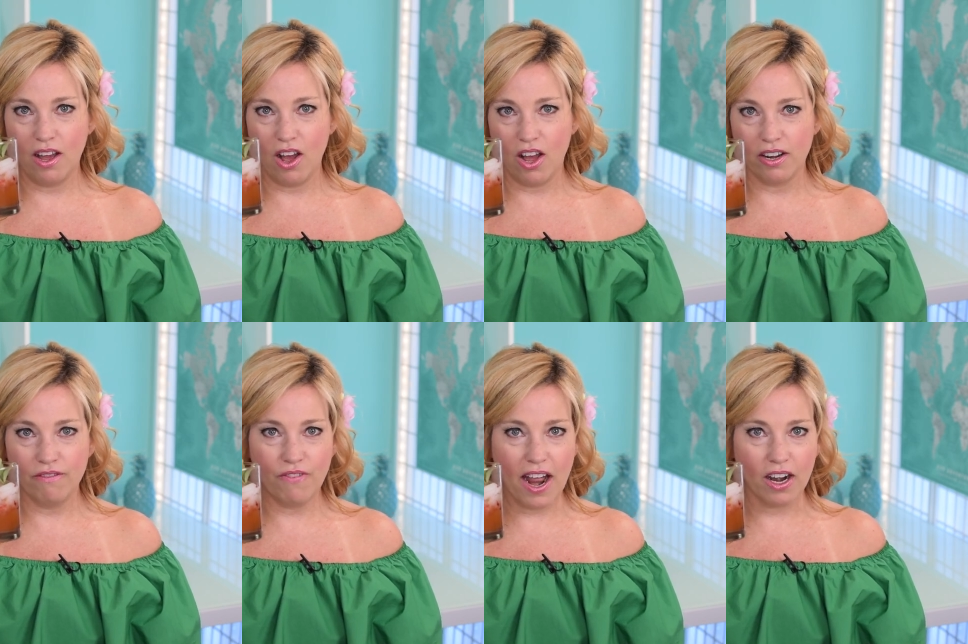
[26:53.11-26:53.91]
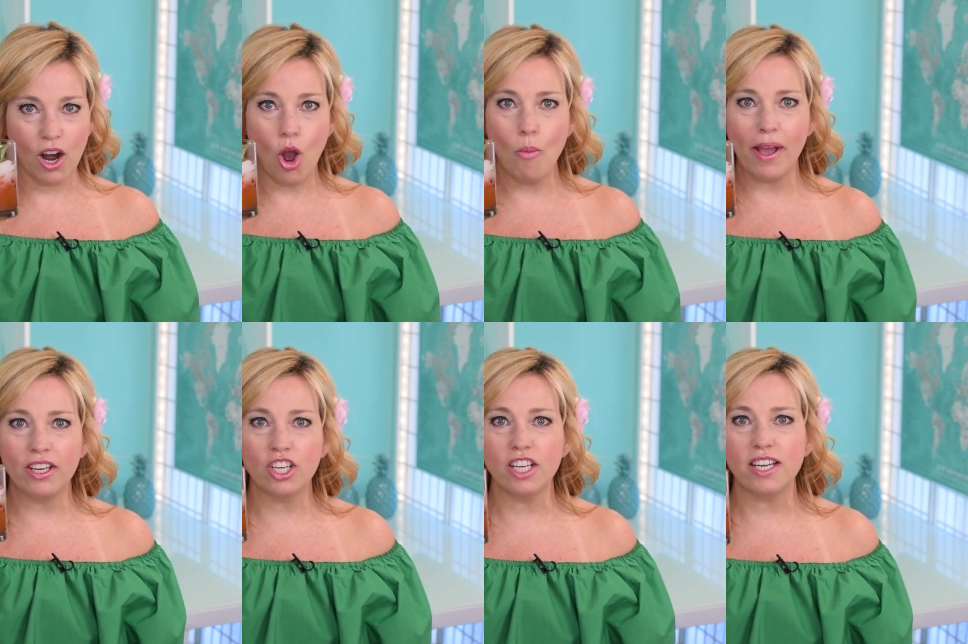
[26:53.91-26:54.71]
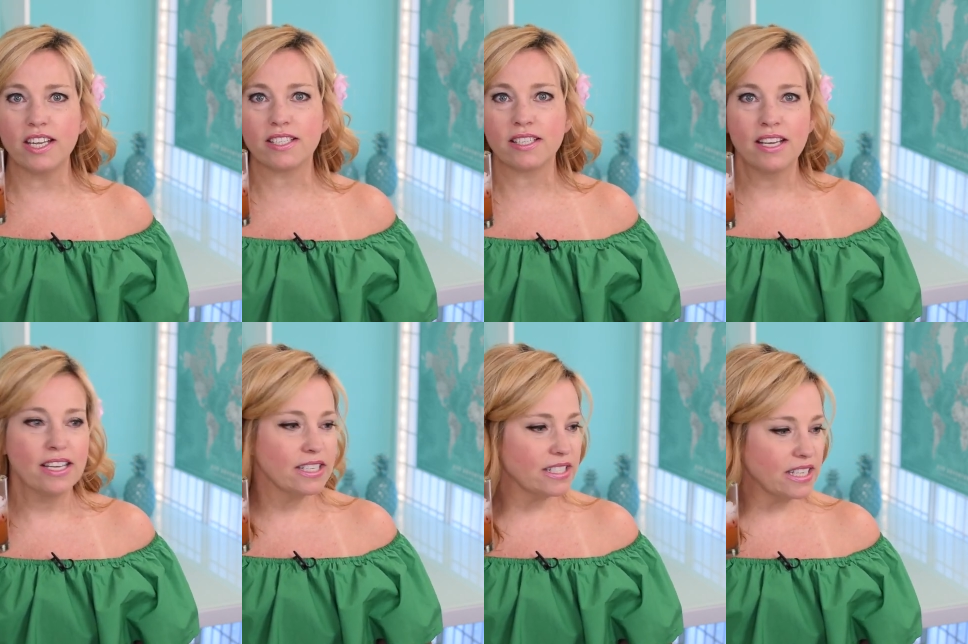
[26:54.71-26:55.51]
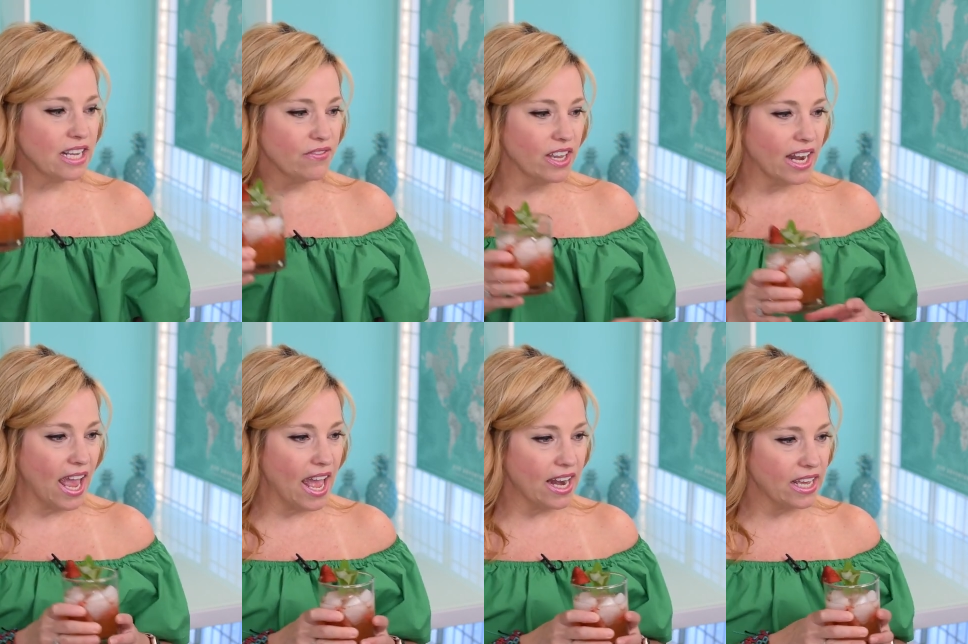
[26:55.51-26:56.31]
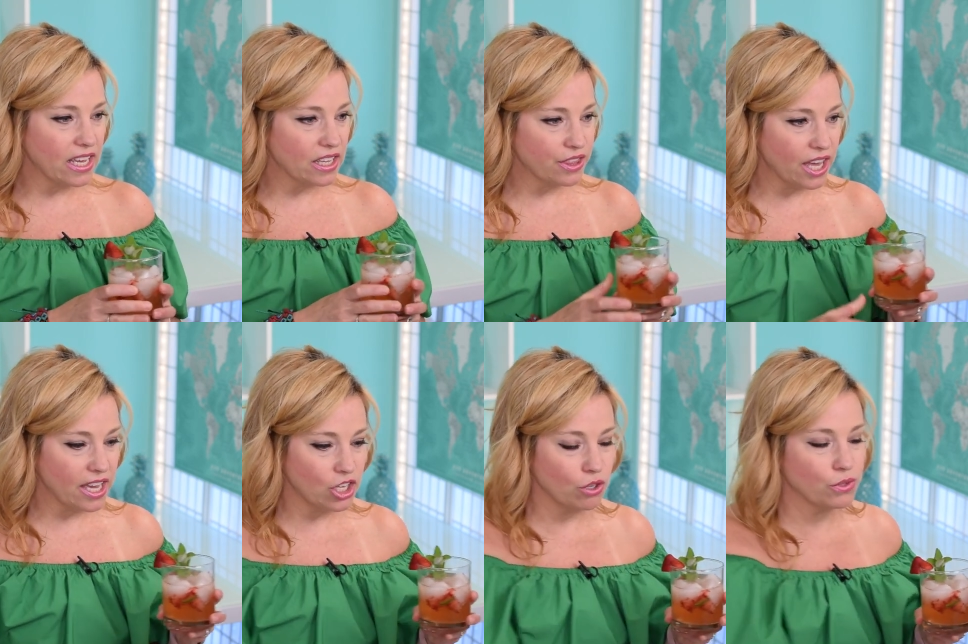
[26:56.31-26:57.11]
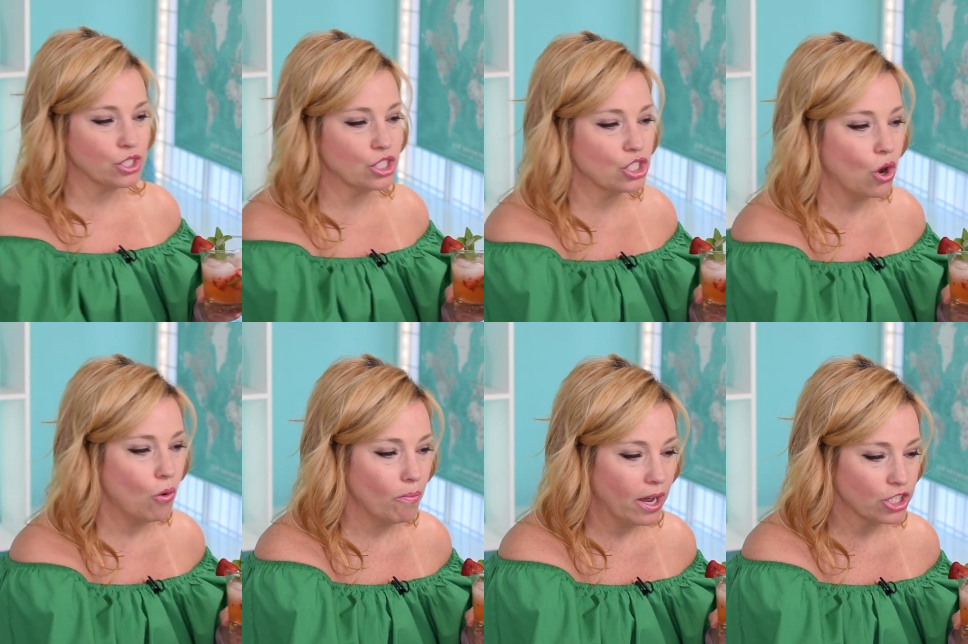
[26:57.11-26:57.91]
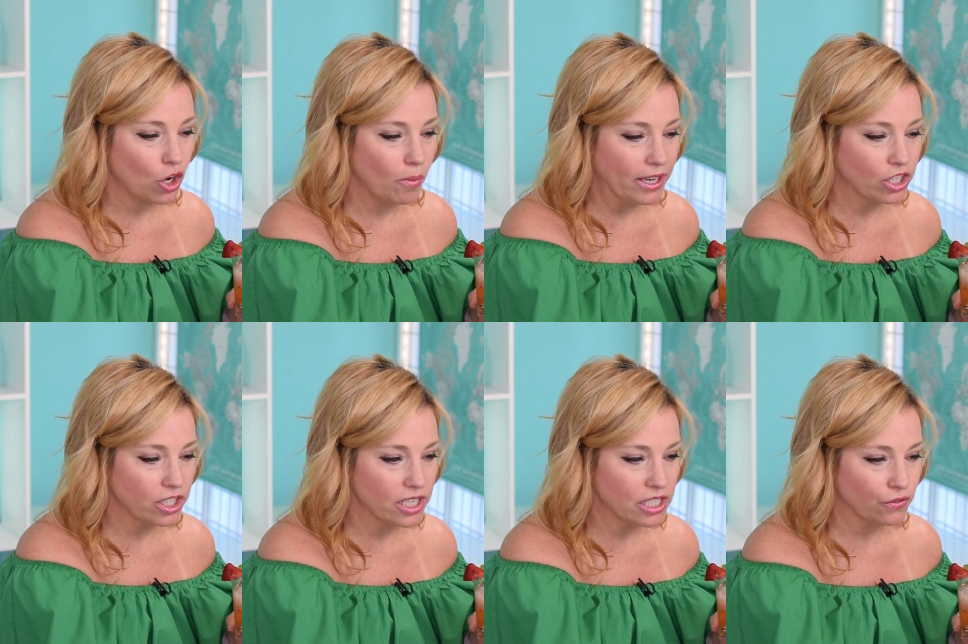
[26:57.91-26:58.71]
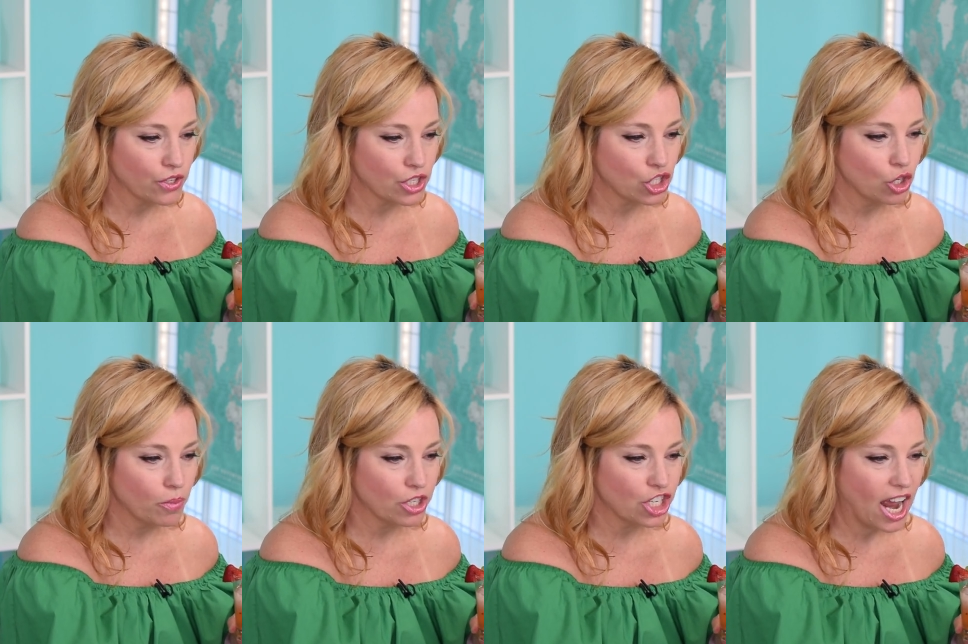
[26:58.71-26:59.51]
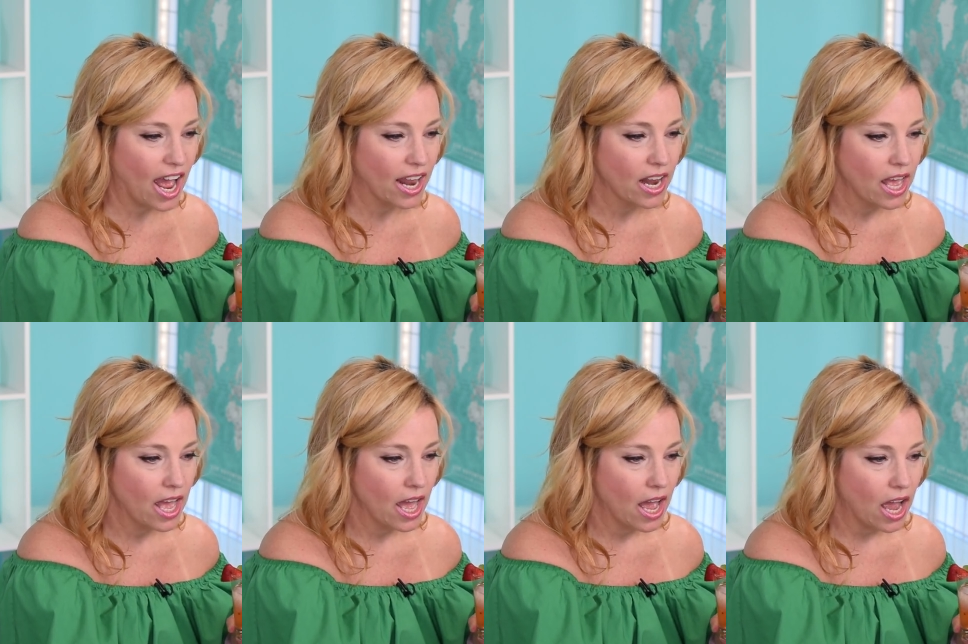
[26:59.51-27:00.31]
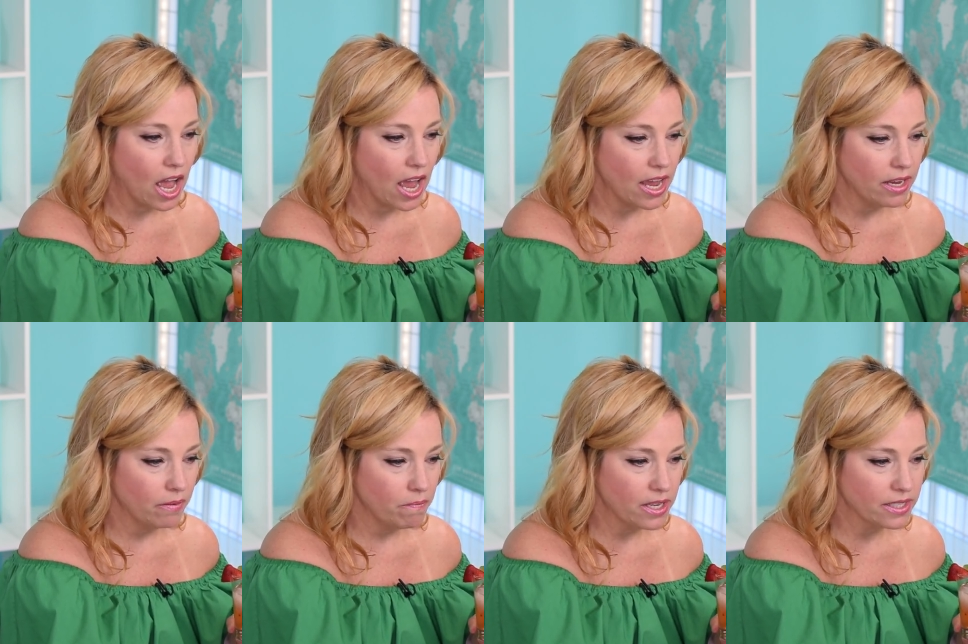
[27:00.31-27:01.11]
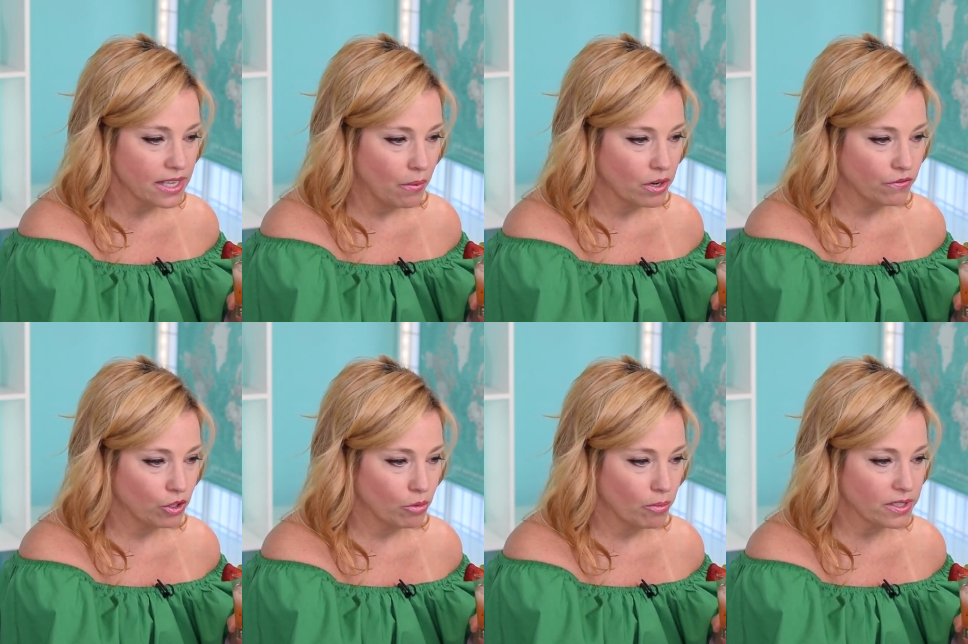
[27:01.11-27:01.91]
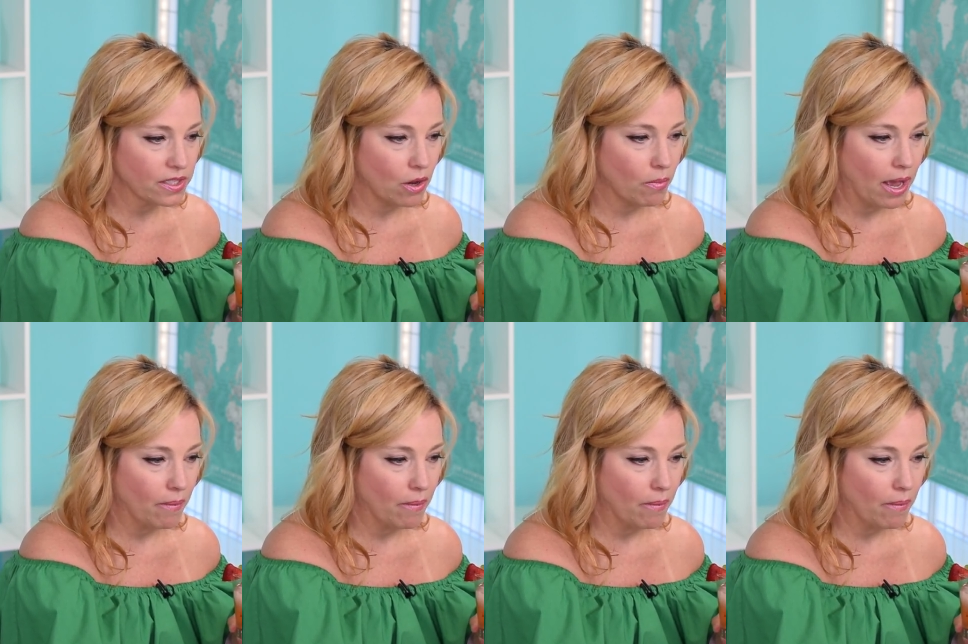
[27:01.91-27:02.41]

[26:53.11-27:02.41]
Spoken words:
on fire. Oh my goodness, Stephen, Eddie, thank you so much. Oh my goodness, for the super chat. I missed that one a few moments ago. My